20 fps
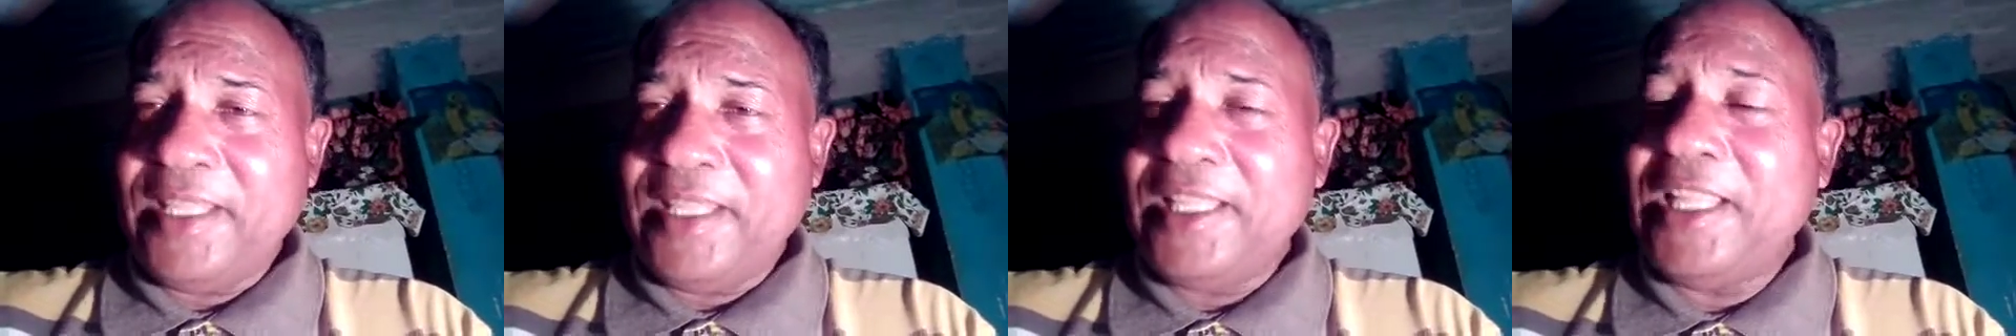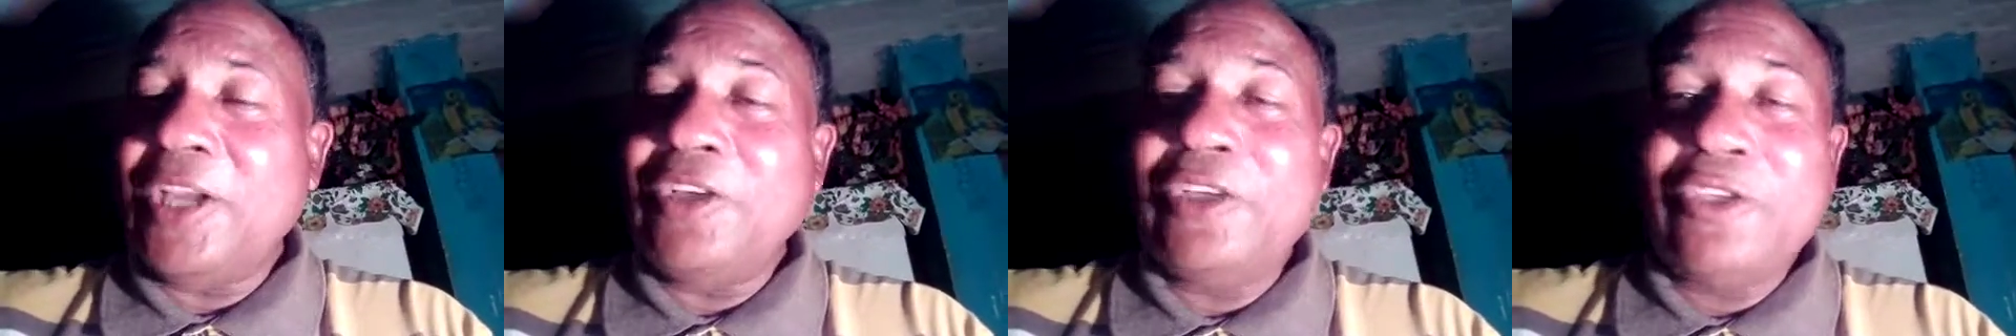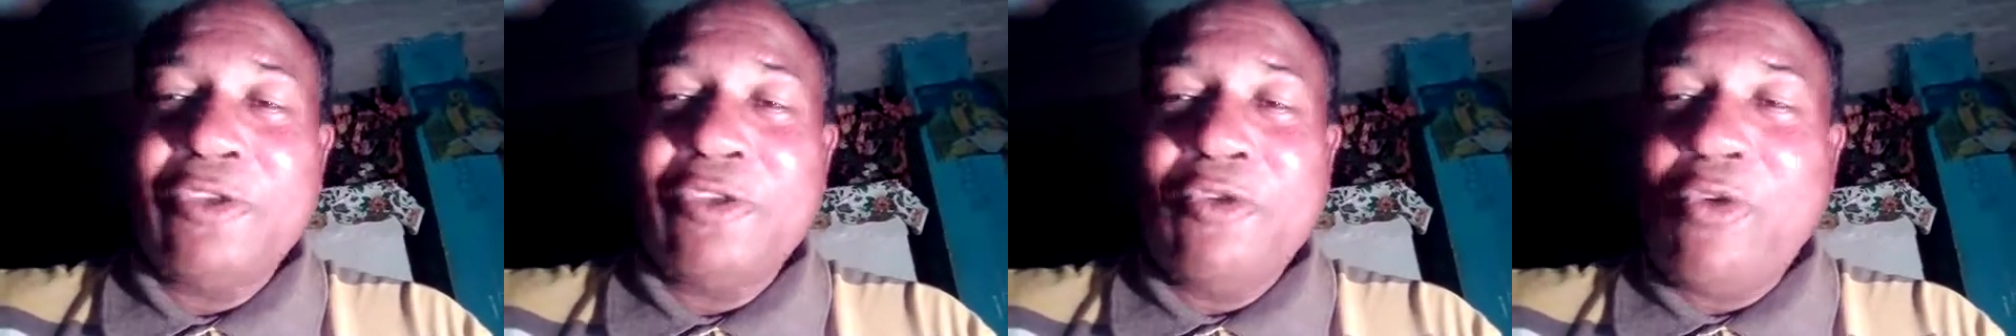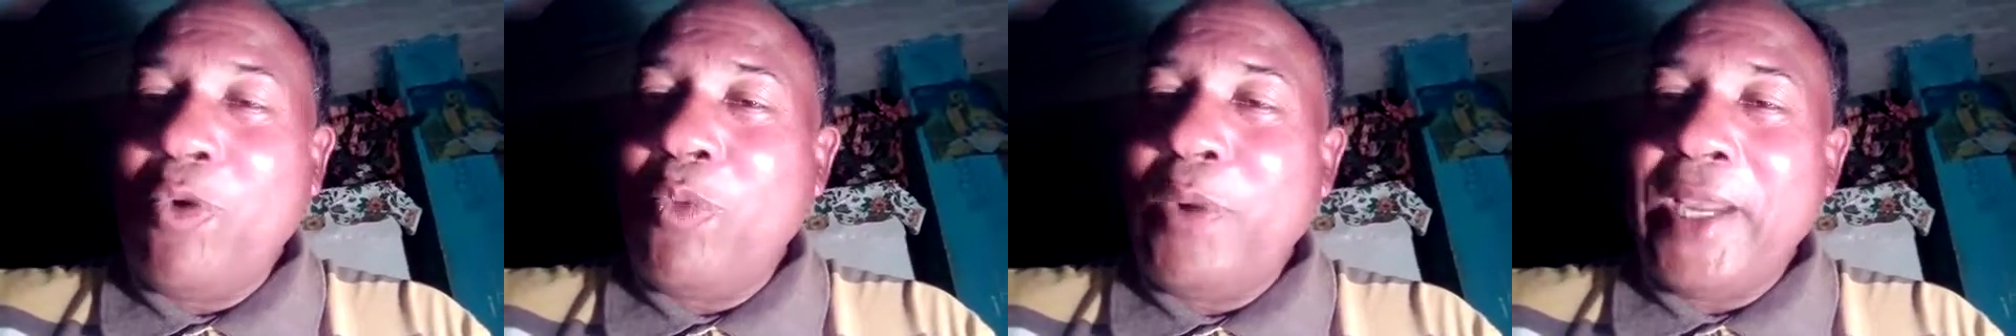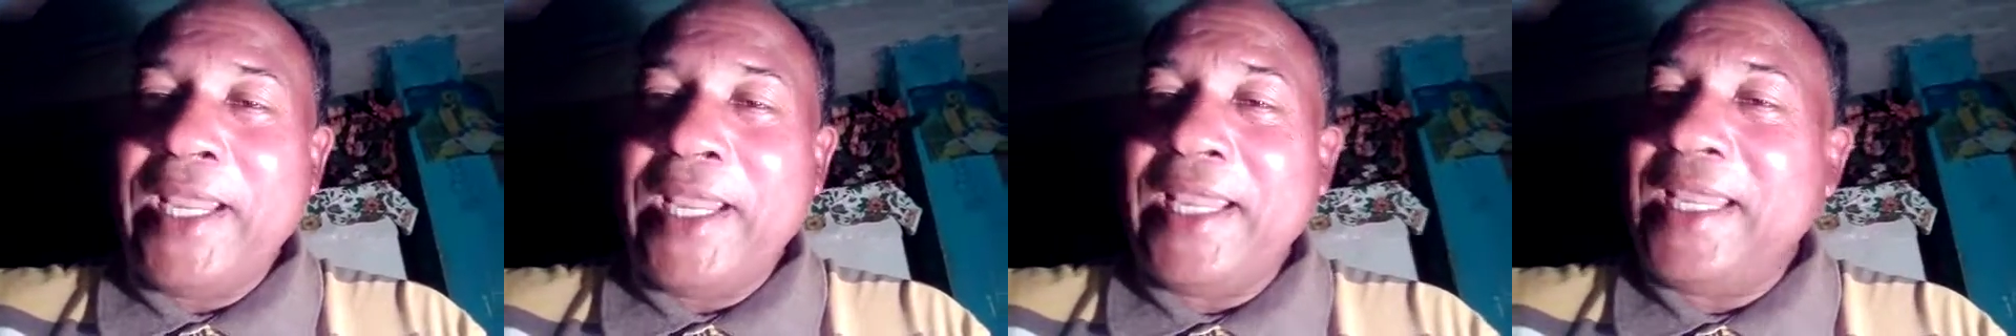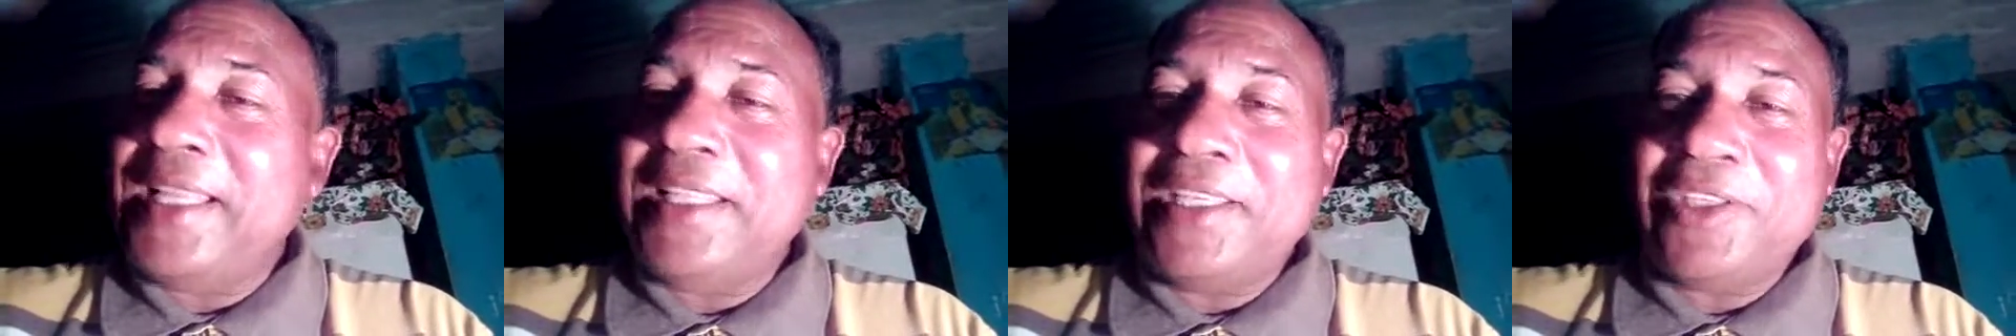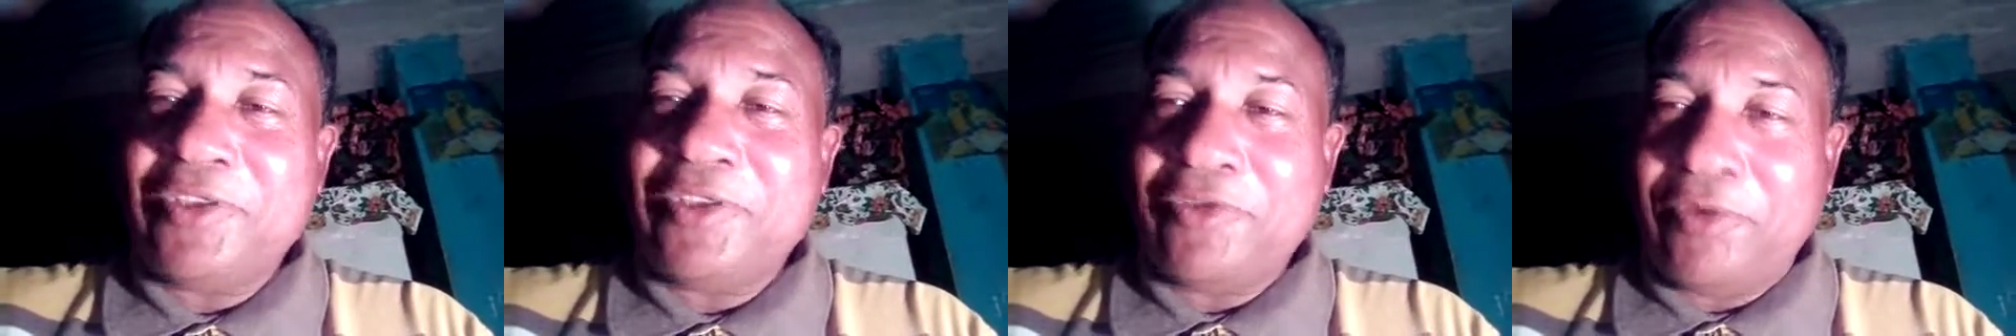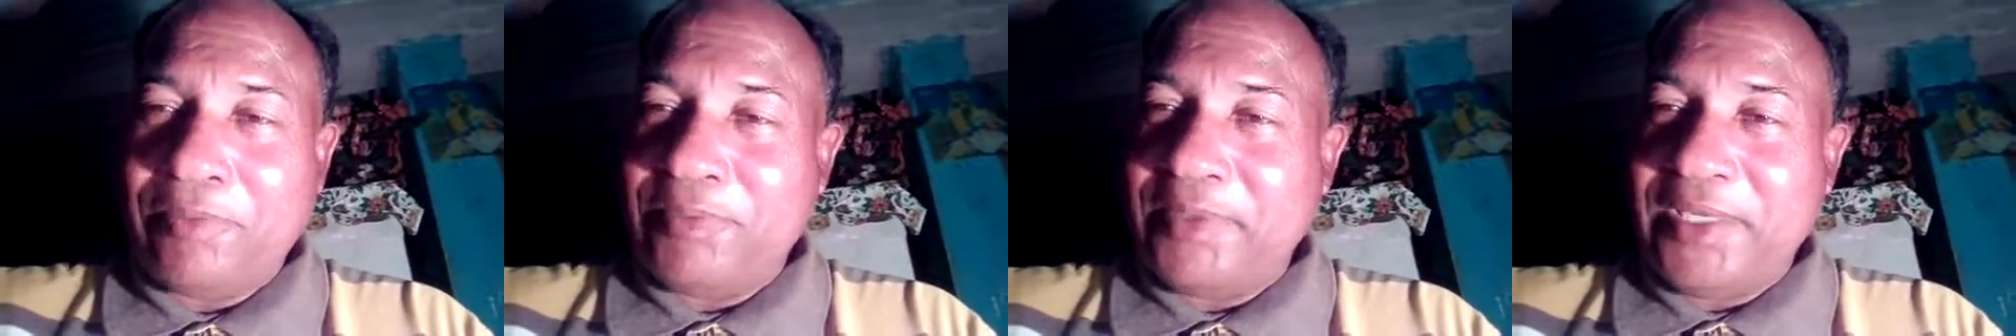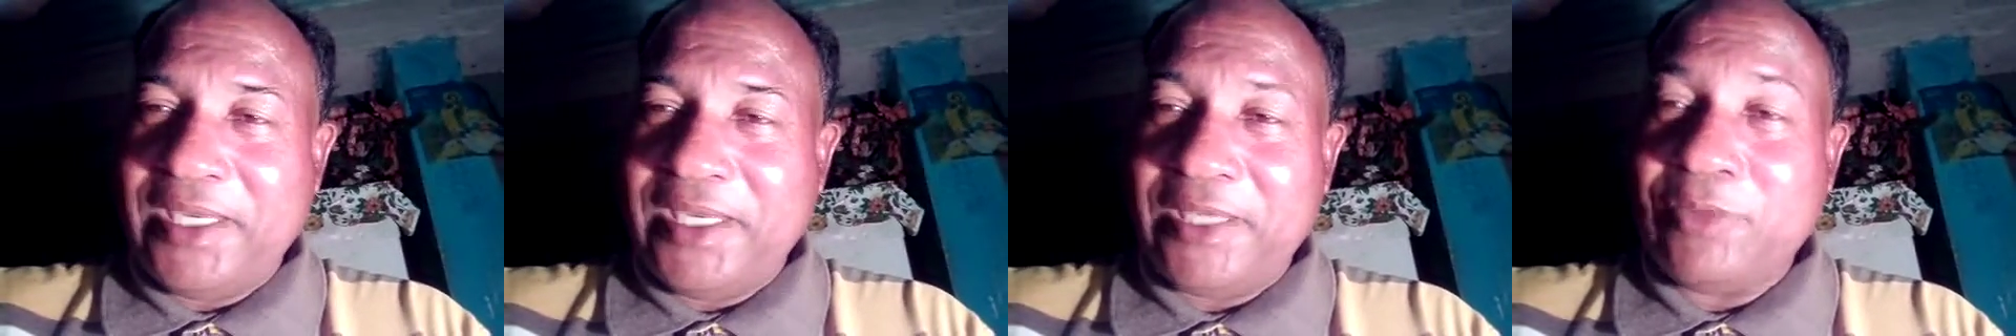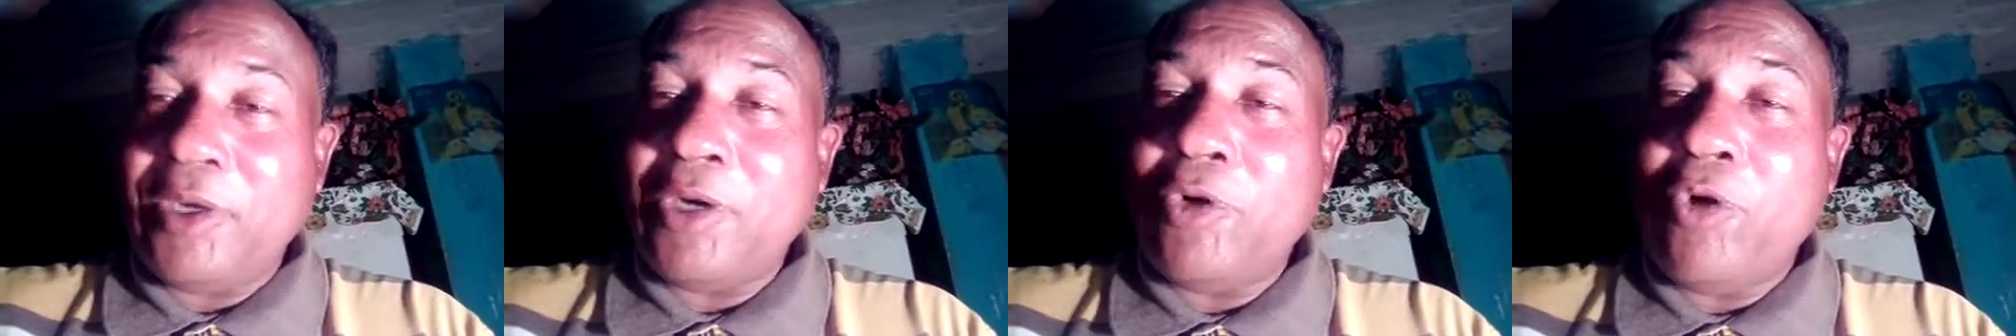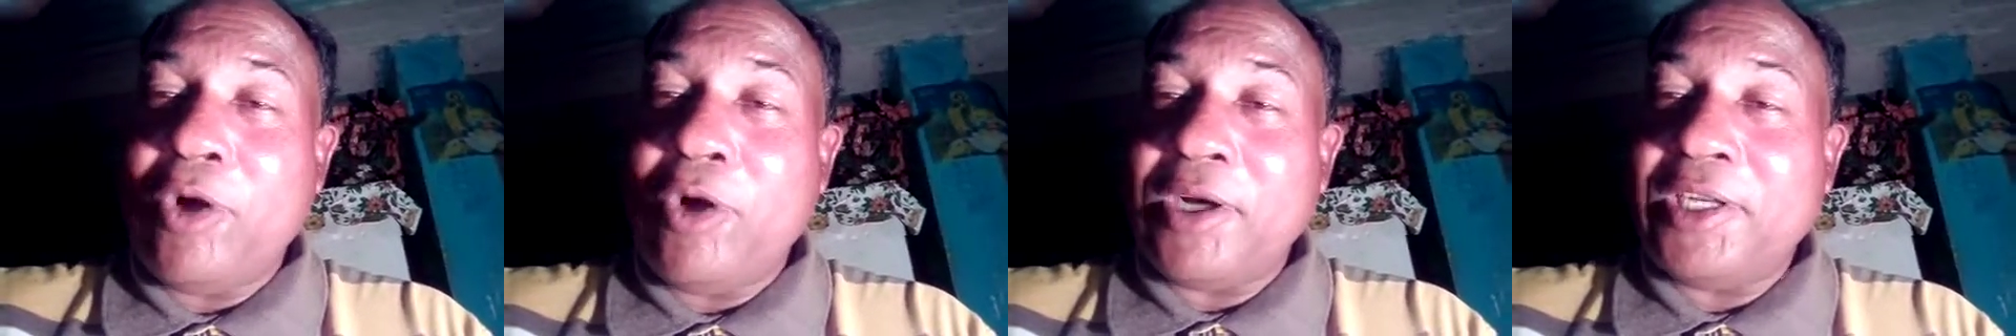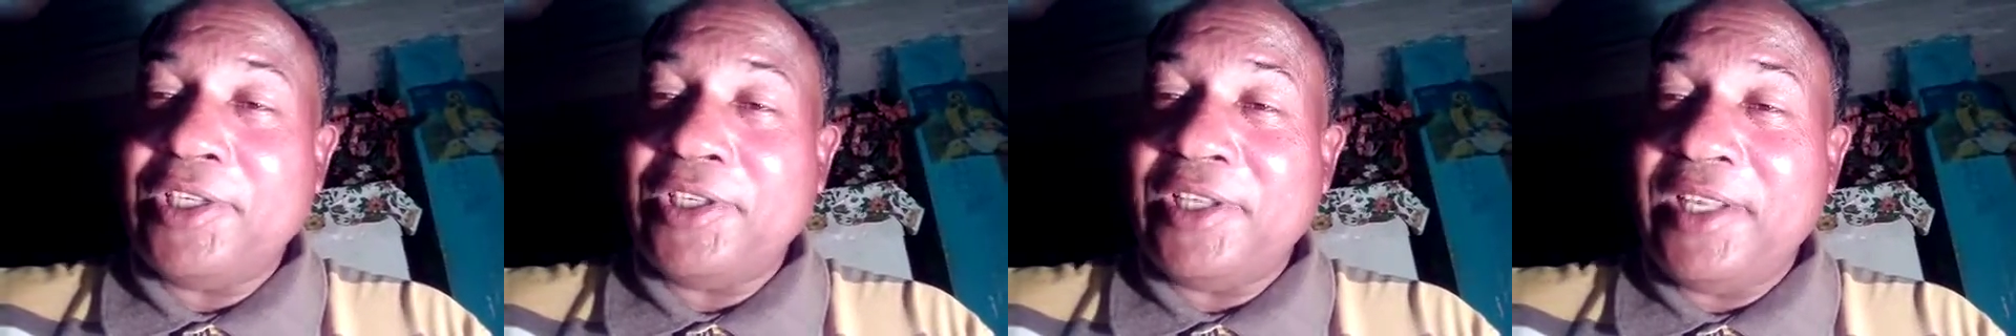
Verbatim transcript: there is no way in the scriptures where God